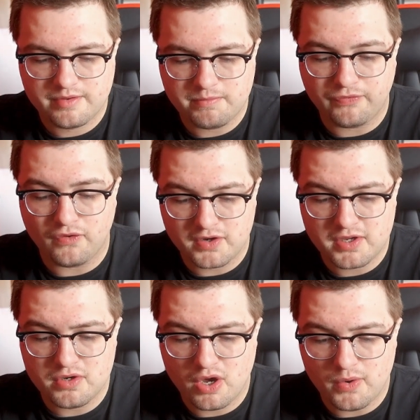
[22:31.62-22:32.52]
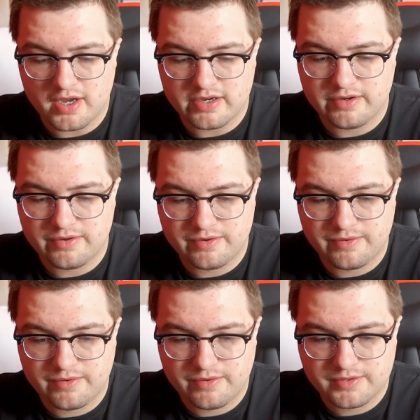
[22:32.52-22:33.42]
before you know it,
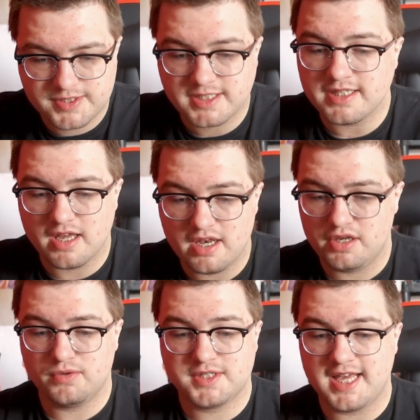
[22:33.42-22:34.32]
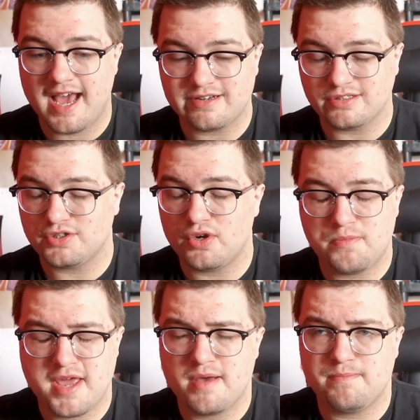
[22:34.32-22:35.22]
New Seattle's going to
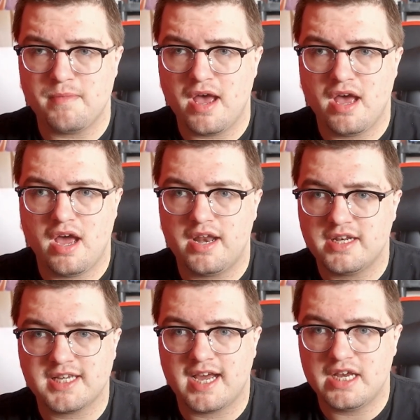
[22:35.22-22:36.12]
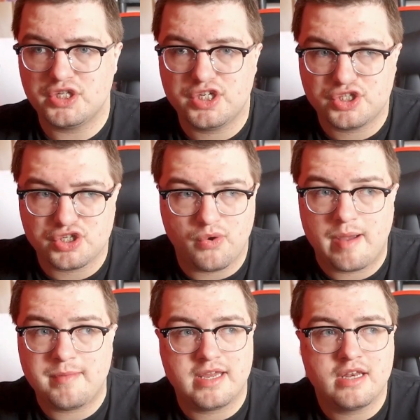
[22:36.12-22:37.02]
be an entire shit show.
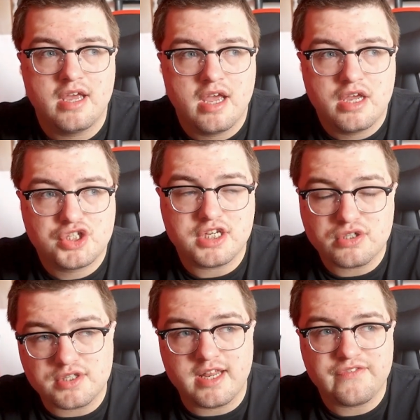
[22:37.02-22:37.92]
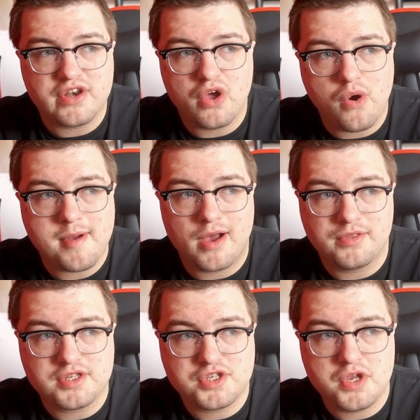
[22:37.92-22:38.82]
I mean, she doesn't even know about
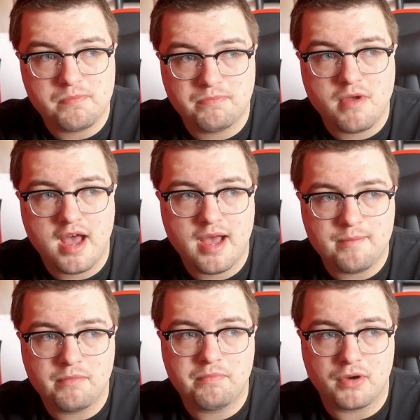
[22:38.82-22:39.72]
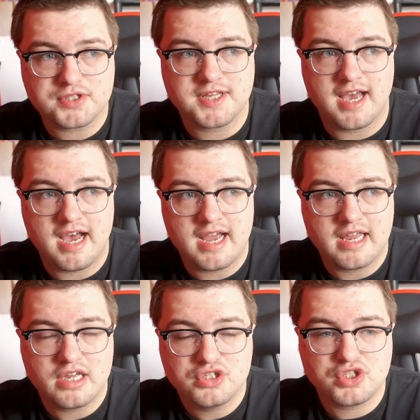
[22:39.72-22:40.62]
this new boss guy,
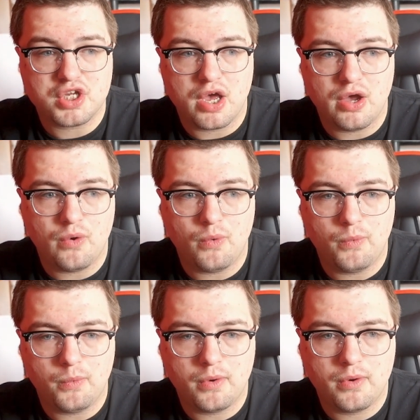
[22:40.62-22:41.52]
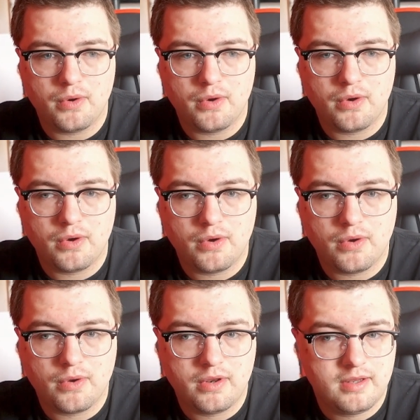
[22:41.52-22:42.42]
so...
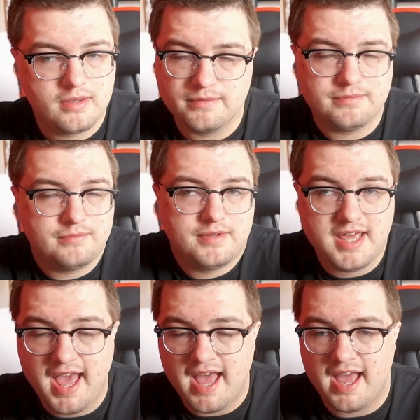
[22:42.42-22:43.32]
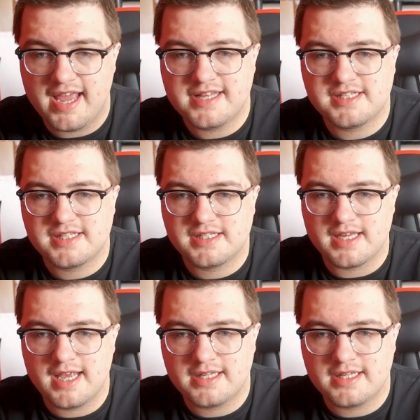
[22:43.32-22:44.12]
Yeah, this